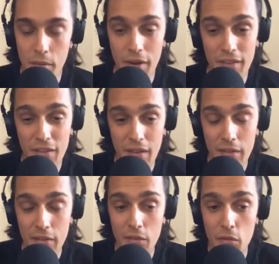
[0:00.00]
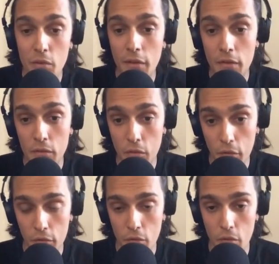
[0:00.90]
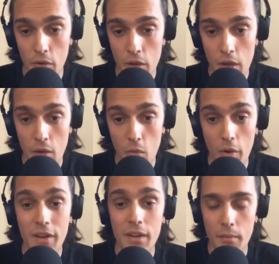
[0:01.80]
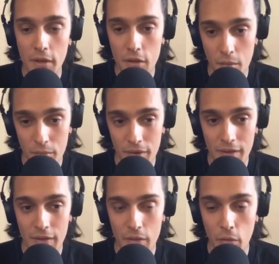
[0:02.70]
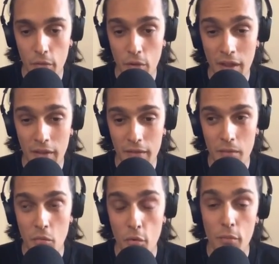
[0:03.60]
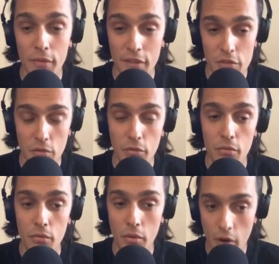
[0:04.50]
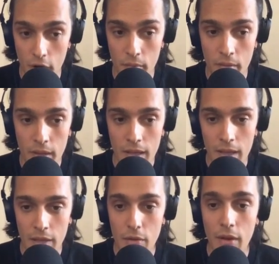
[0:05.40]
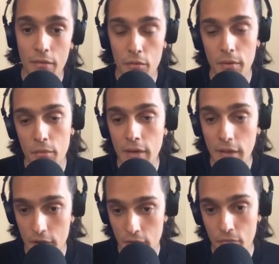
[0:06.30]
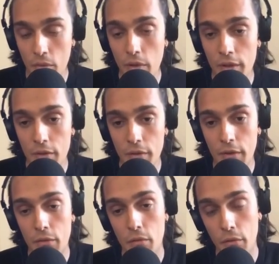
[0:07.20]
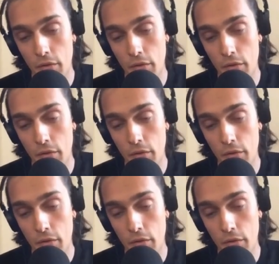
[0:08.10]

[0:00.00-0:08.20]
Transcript: as soon as you also work in a big company that also has more potential to do harm, you have to be really careful, and you need to also